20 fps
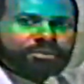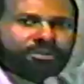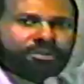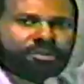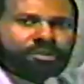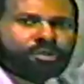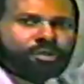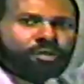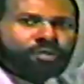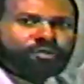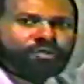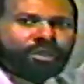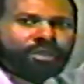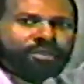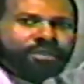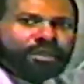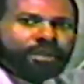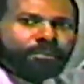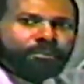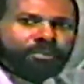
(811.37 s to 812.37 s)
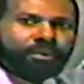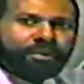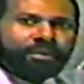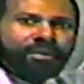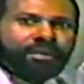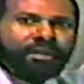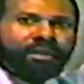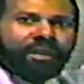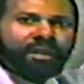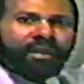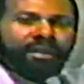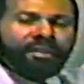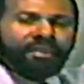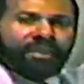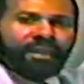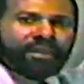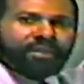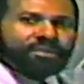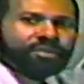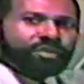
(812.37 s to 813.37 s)
You use the number
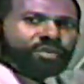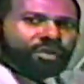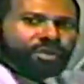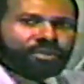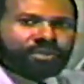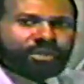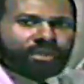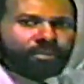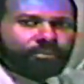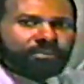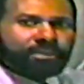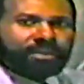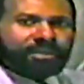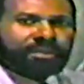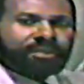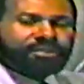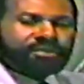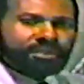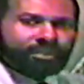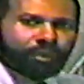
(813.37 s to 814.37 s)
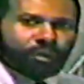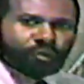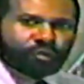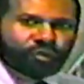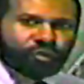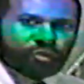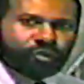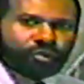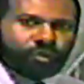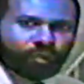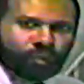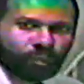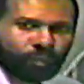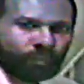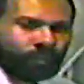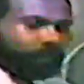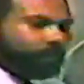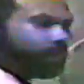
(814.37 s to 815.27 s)
that your number is closer to.